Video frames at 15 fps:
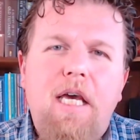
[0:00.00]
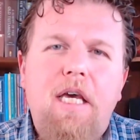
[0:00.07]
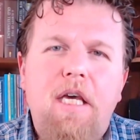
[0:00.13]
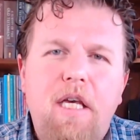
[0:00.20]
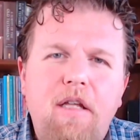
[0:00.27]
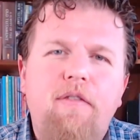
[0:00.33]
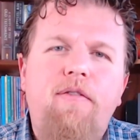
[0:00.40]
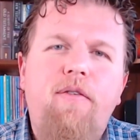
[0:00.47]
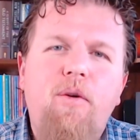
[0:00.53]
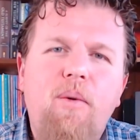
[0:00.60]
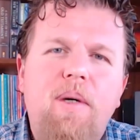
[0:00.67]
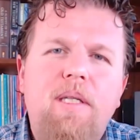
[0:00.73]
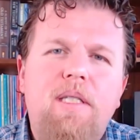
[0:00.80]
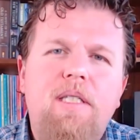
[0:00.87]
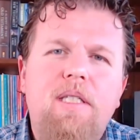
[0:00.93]

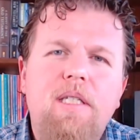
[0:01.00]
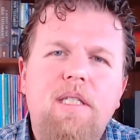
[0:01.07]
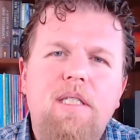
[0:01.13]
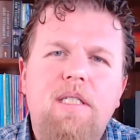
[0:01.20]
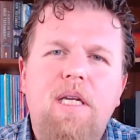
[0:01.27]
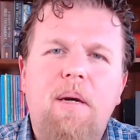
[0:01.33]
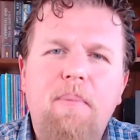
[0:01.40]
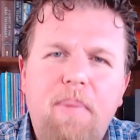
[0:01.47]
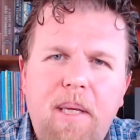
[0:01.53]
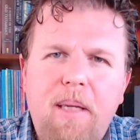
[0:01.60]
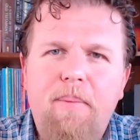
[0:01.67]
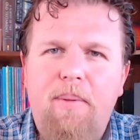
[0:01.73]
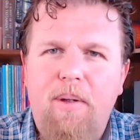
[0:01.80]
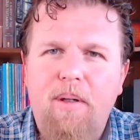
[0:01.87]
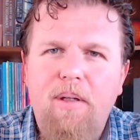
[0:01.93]
influence some
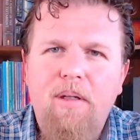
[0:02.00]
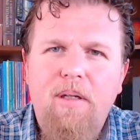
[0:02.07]
people